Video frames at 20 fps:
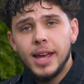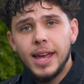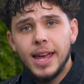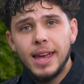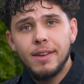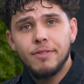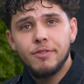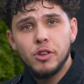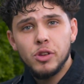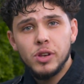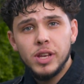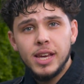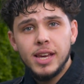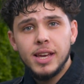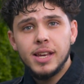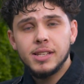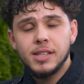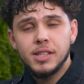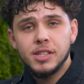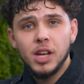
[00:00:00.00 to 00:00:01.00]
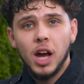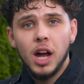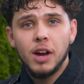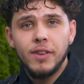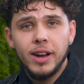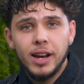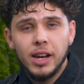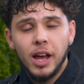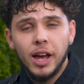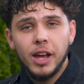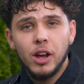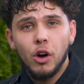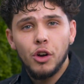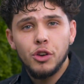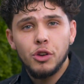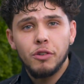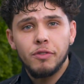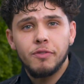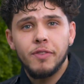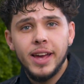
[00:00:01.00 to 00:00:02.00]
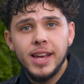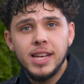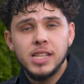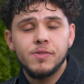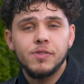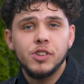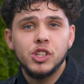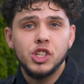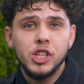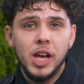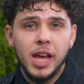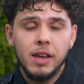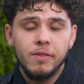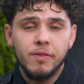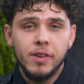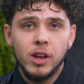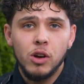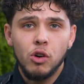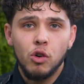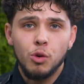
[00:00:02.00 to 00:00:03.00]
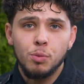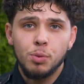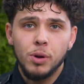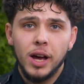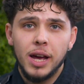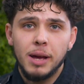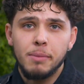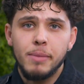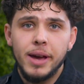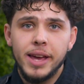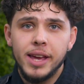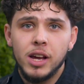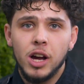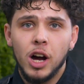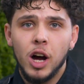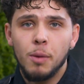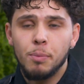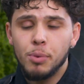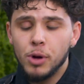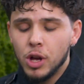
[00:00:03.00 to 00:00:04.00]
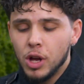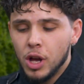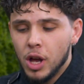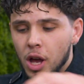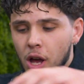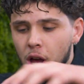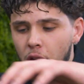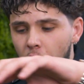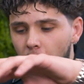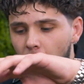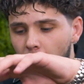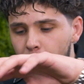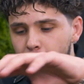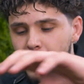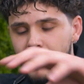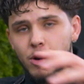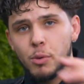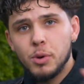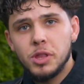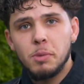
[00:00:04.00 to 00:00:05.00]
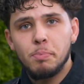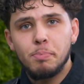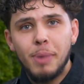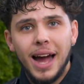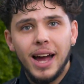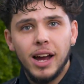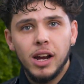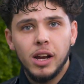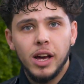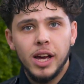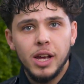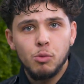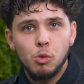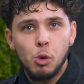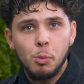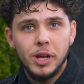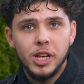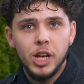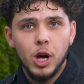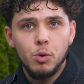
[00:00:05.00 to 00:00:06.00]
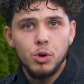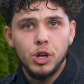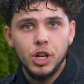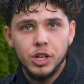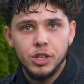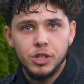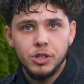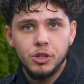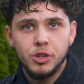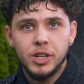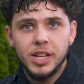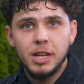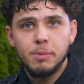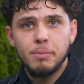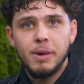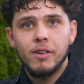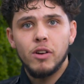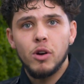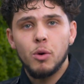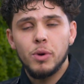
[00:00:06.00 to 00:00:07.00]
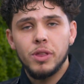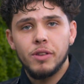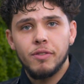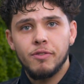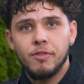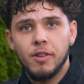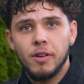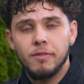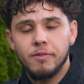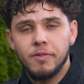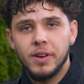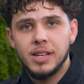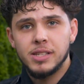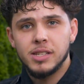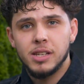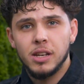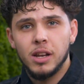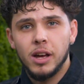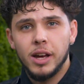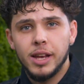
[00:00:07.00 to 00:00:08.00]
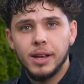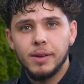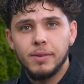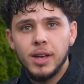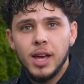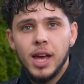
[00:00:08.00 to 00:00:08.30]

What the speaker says: if you need direct light on your face for shaving or applying makeup, a mirror with a backlight will be no good. You need a mirror with a front-facing light.